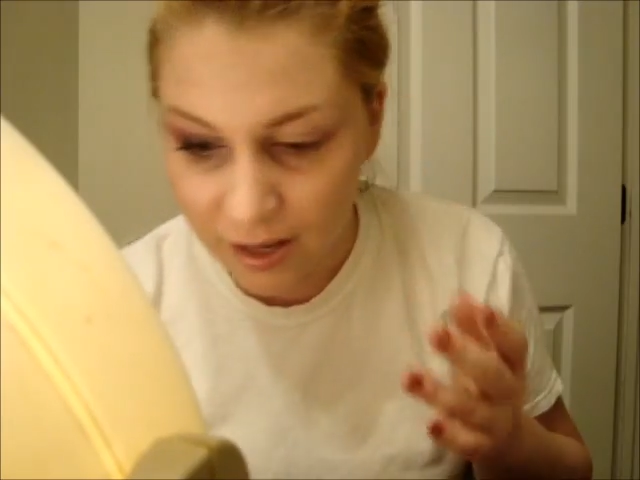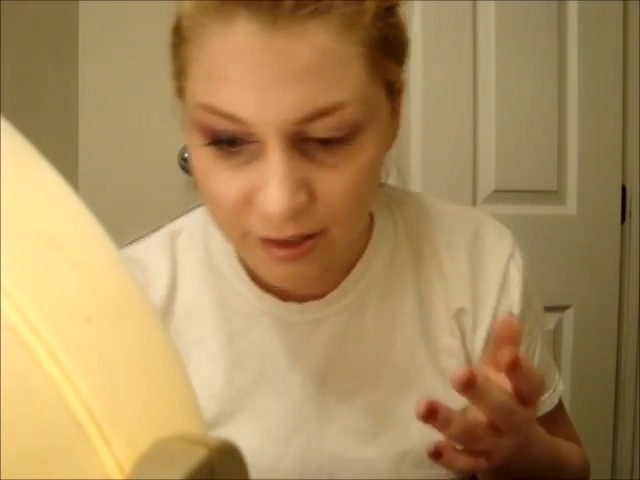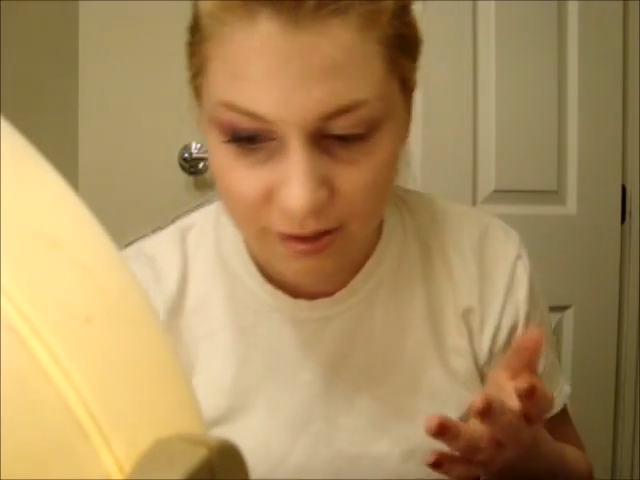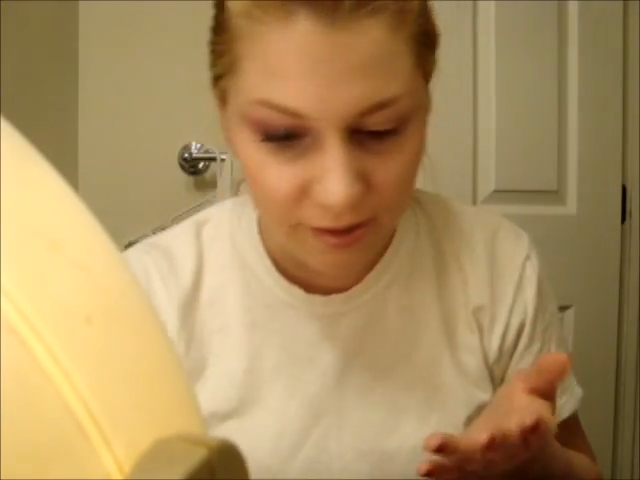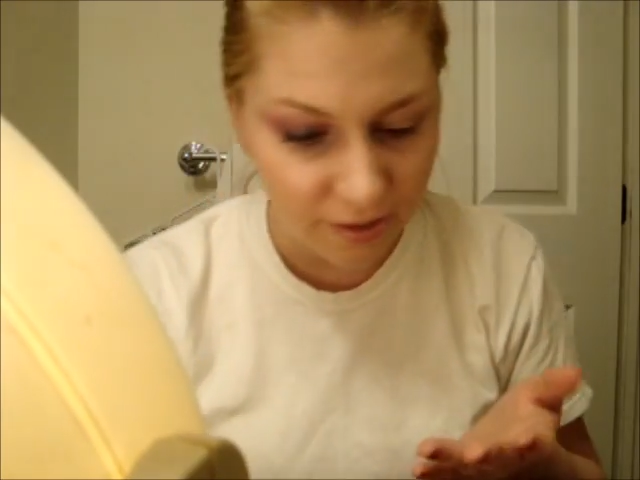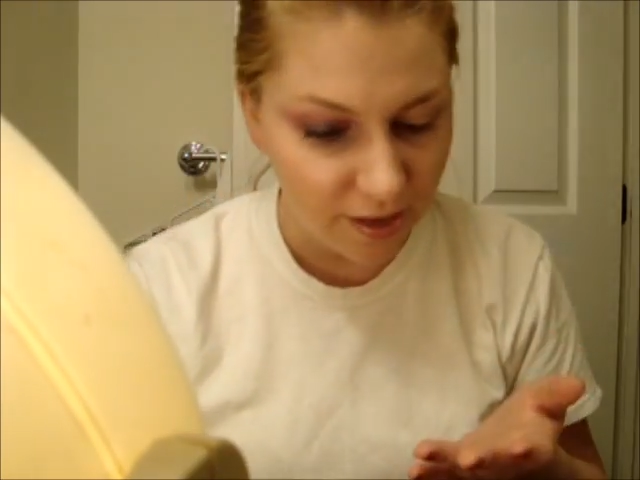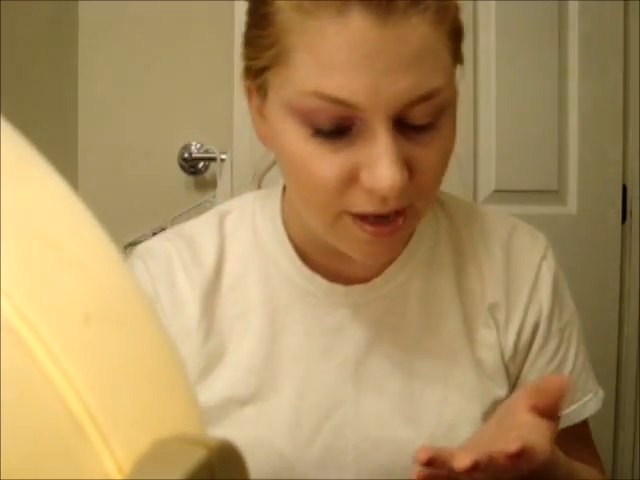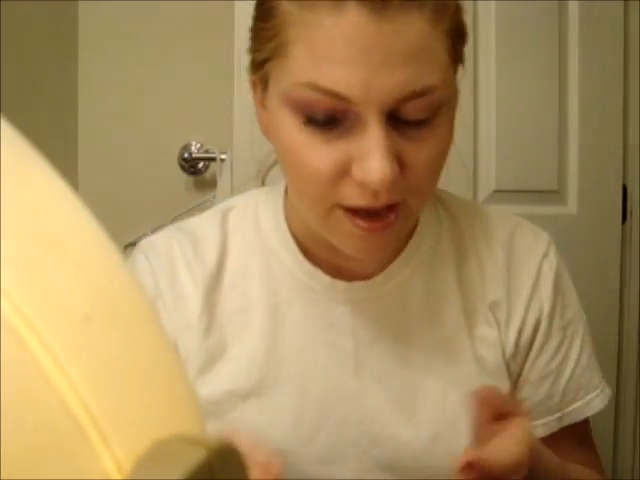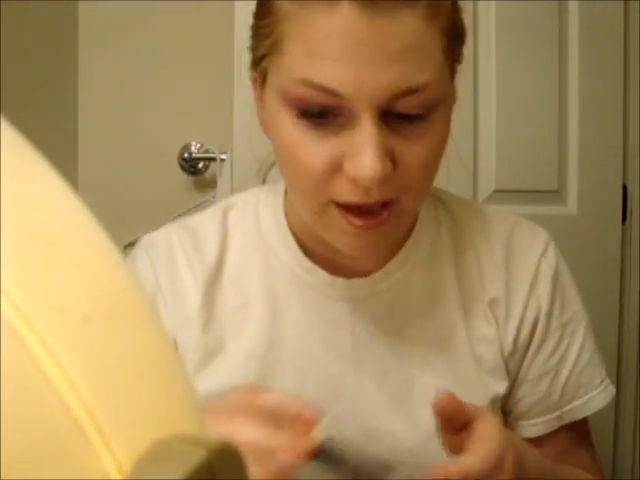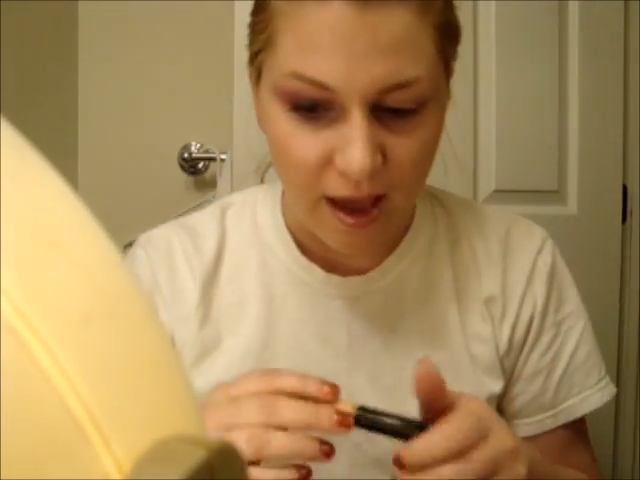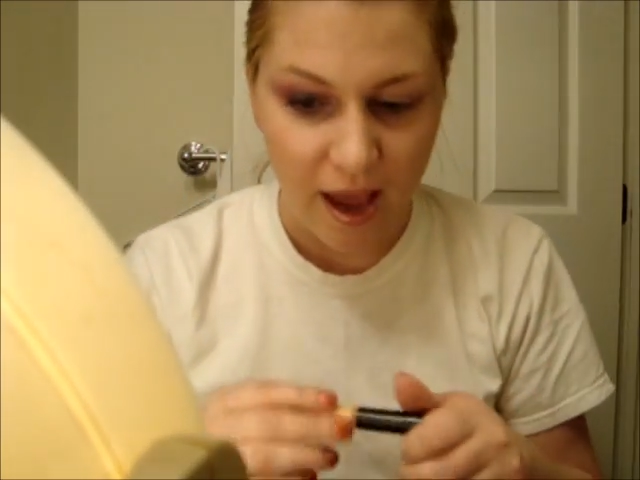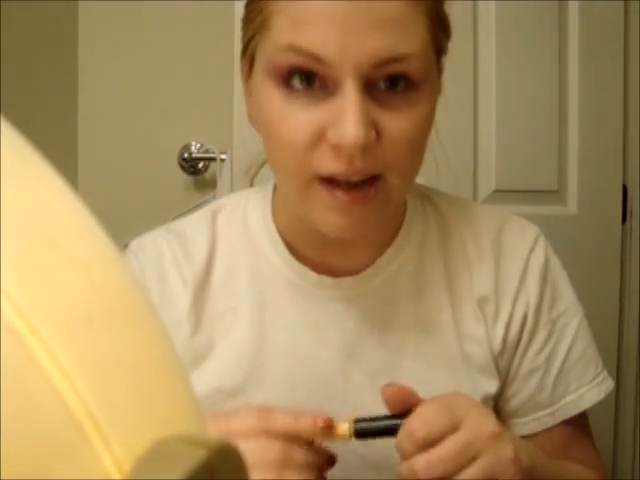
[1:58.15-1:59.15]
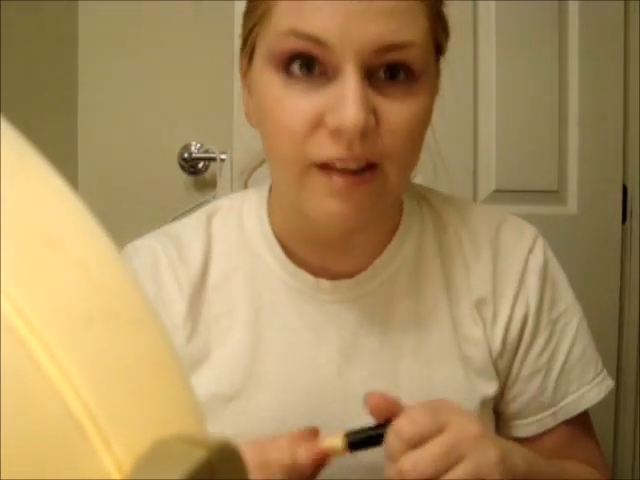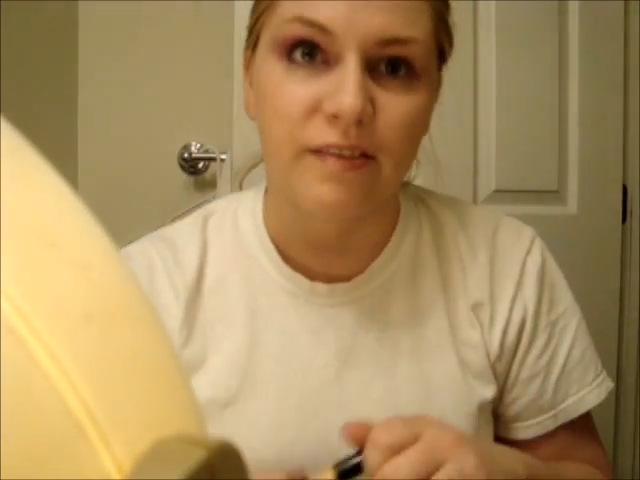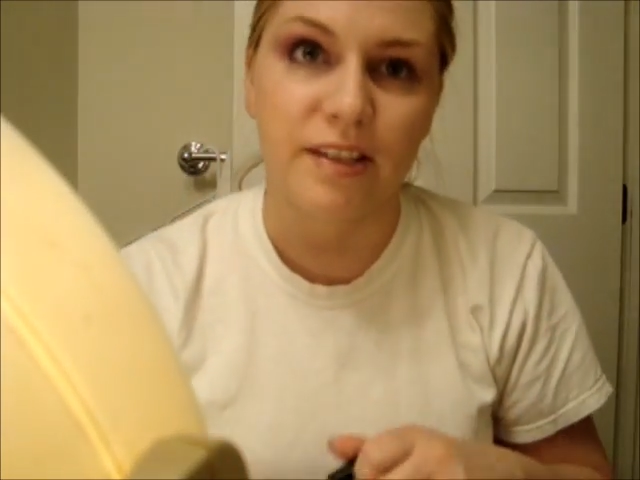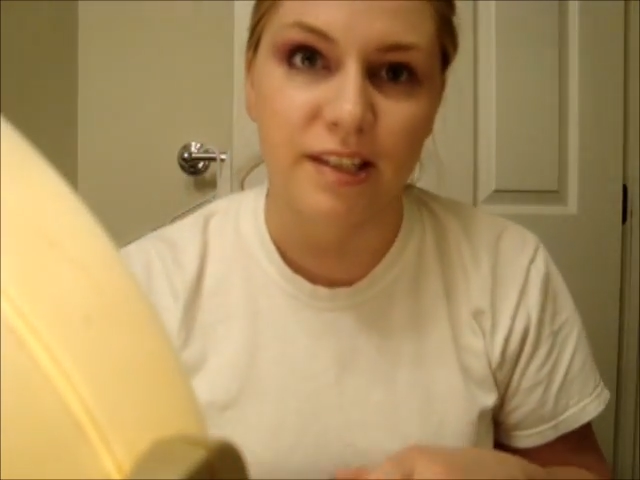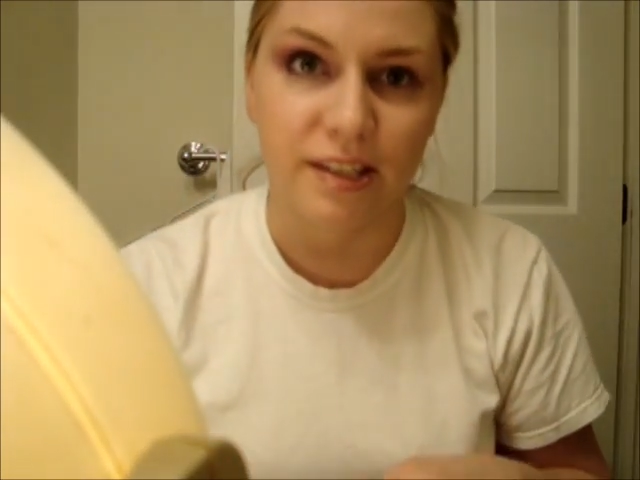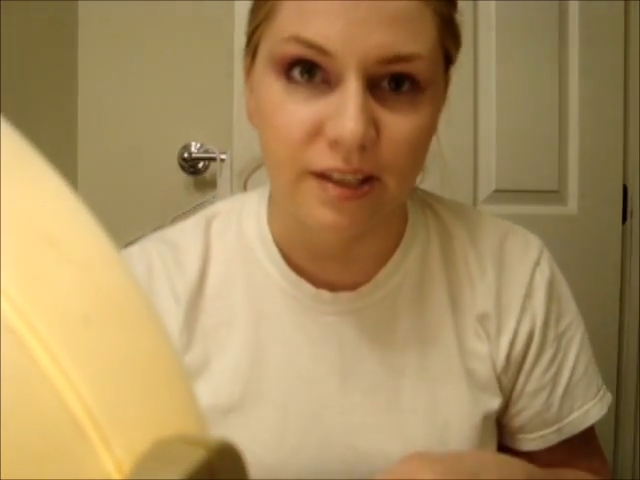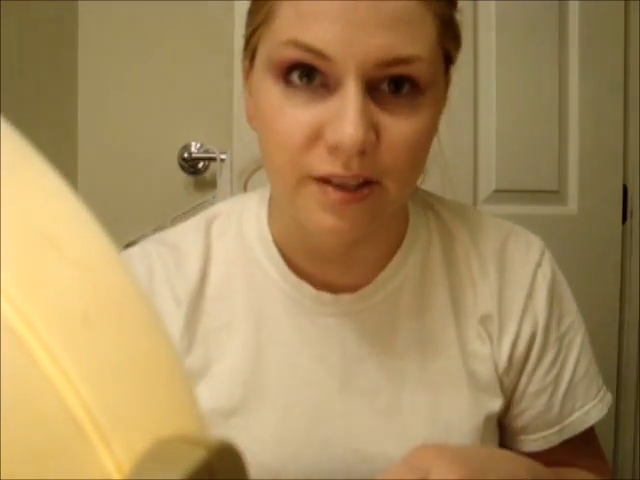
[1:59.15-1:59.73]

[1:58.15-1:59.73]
It's I definitely still